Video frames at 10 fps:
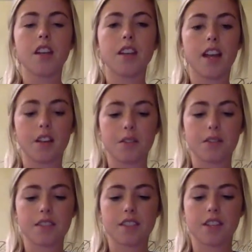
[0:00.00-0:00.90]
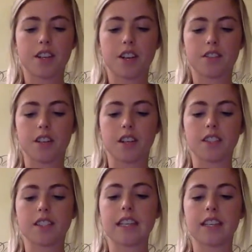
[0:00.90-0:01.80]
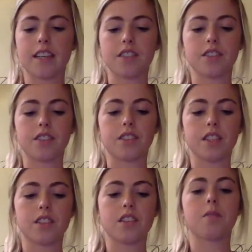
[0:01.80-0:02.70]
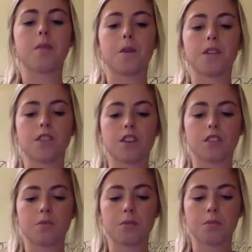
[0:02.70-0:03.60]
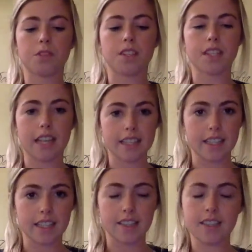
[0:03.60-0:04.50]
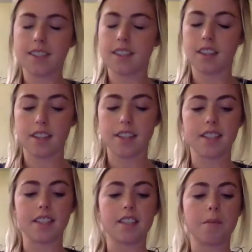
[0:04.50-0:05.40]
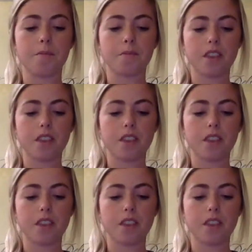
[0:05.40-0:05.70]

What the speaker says: Now that we've considered how dogs detect cancer, let's talk about which dogs are more prone to detecting the disease.